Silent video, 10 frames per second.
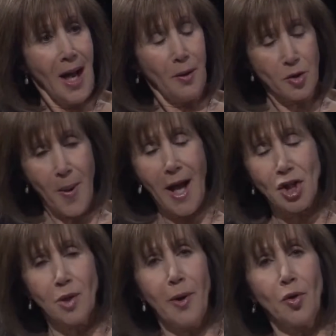I was
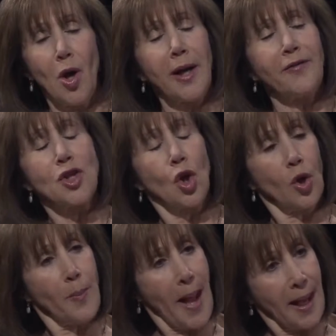passionate about not having to
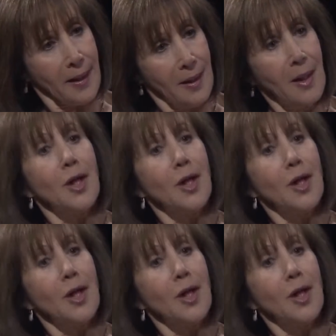look back